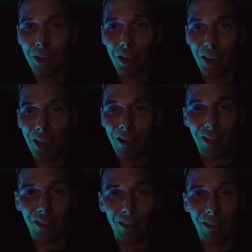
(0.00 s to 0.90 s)
And
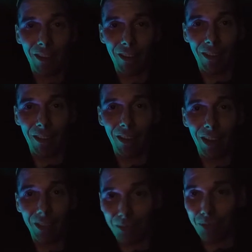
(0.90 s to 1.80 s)

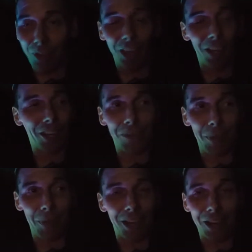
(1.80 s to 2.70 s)
it's a
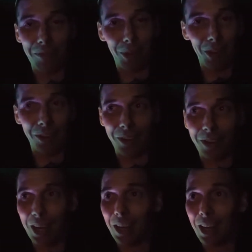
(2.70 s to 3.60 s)
pain in the butt,
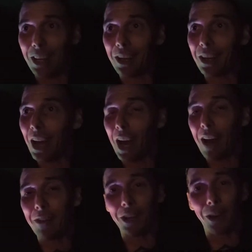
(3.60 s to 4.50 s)
dude. And like
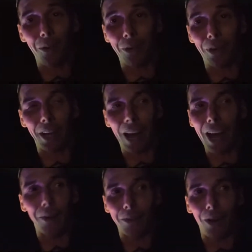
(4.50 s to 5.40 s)
having to go like I
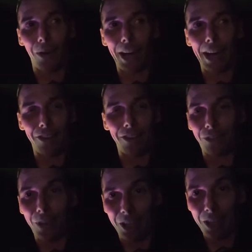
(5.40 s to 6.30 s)
don't know, I can't just
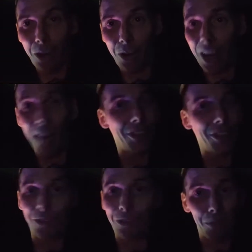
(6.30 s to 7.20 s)
fucking code. I have to
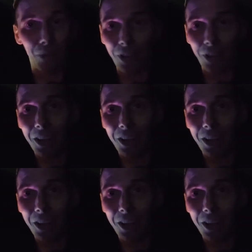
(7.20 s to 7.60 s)
use a book.